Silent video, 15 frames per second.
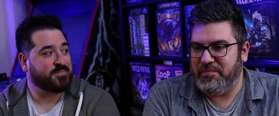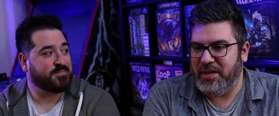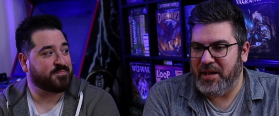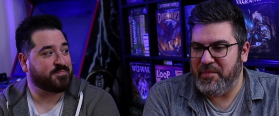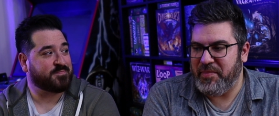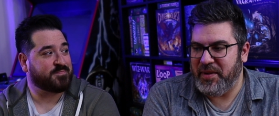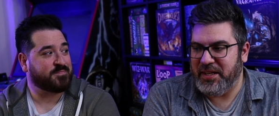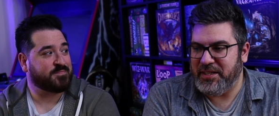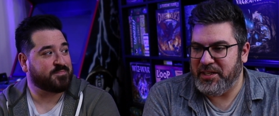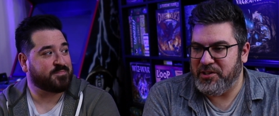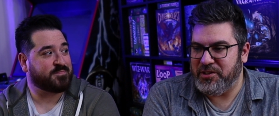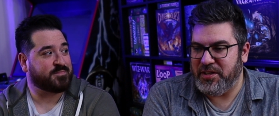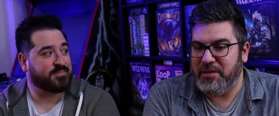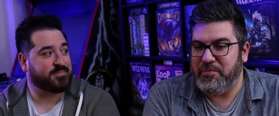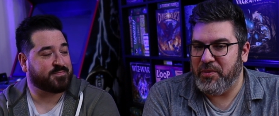Speaker 1: not paying
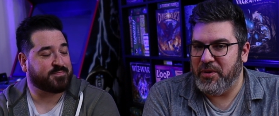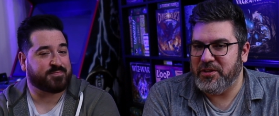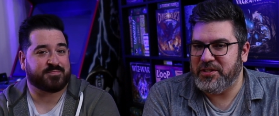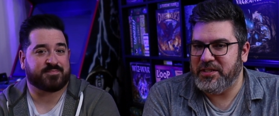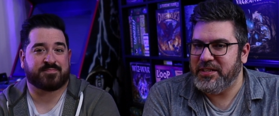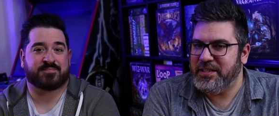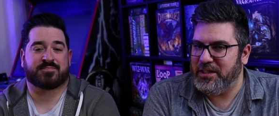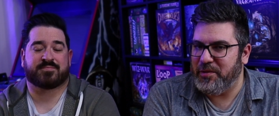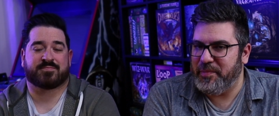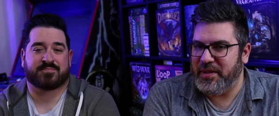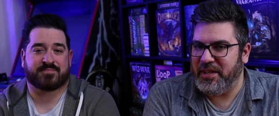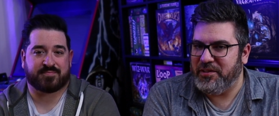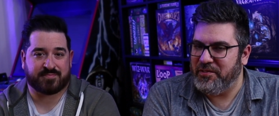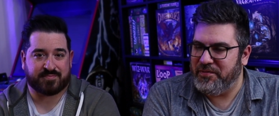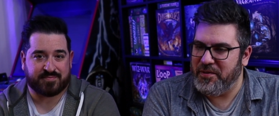attention in person? They'll be
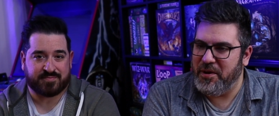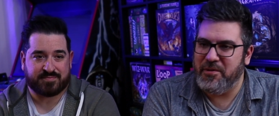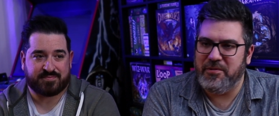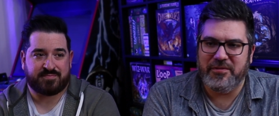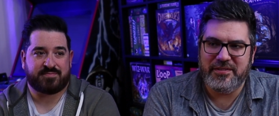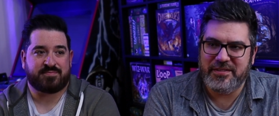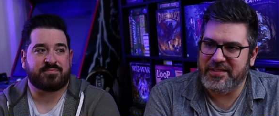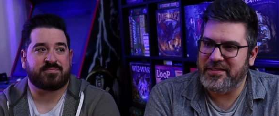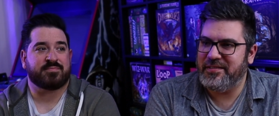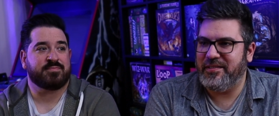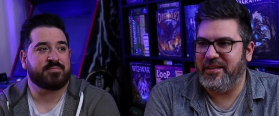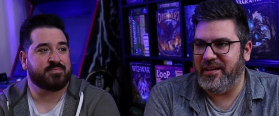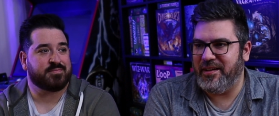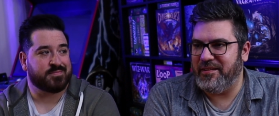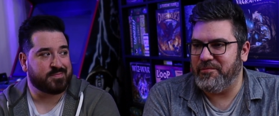on their phones.
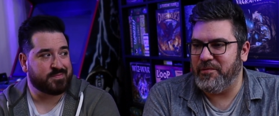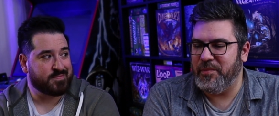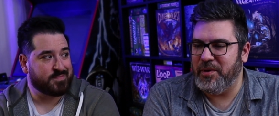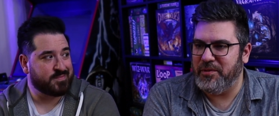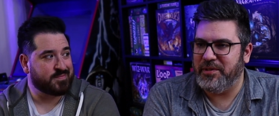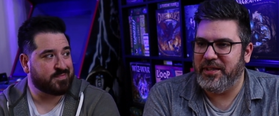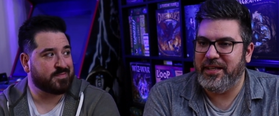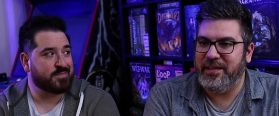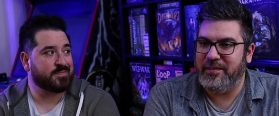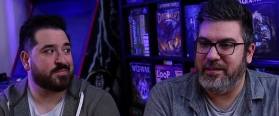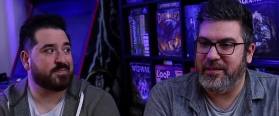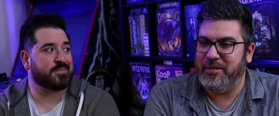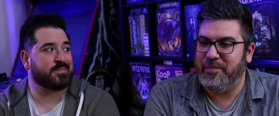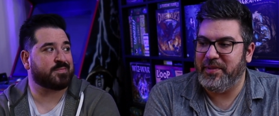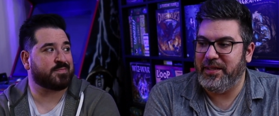Uh, remotely,
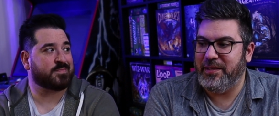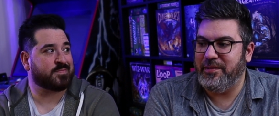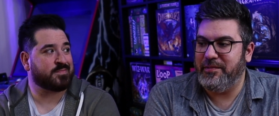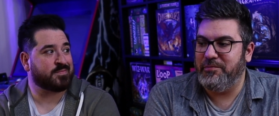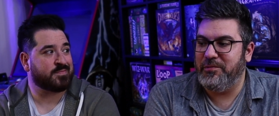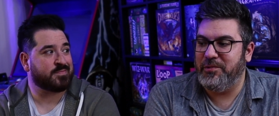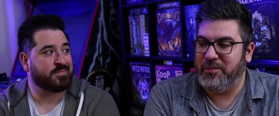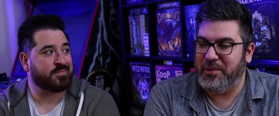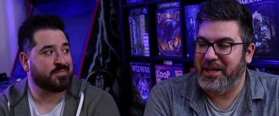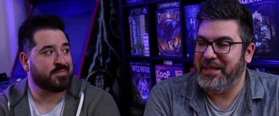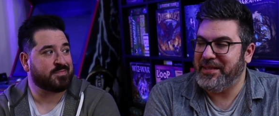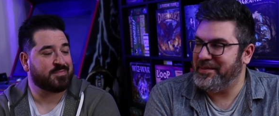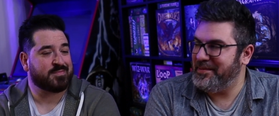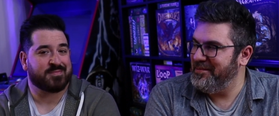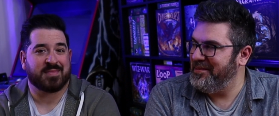they'll be
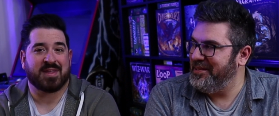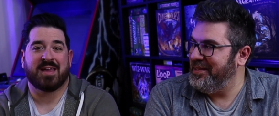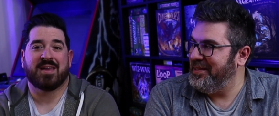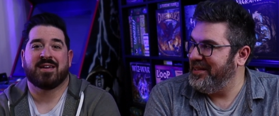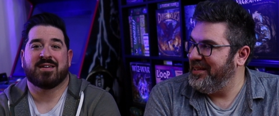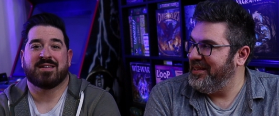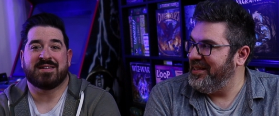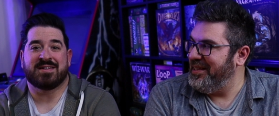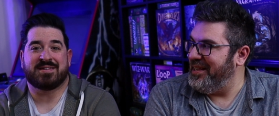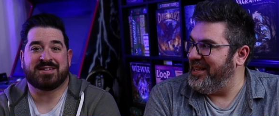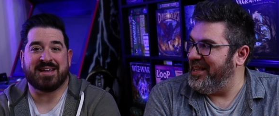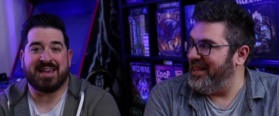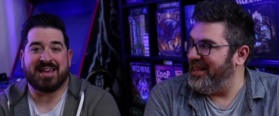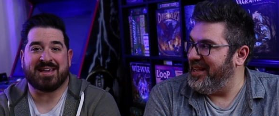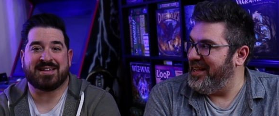quiet.
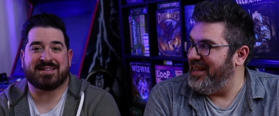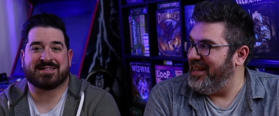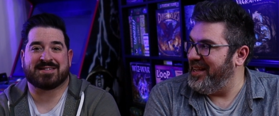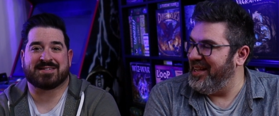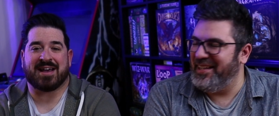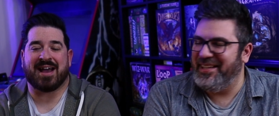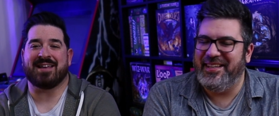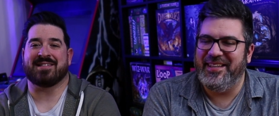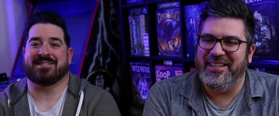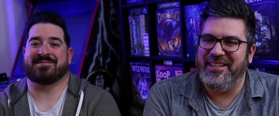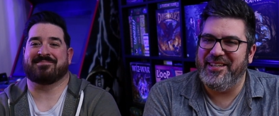Dead silent.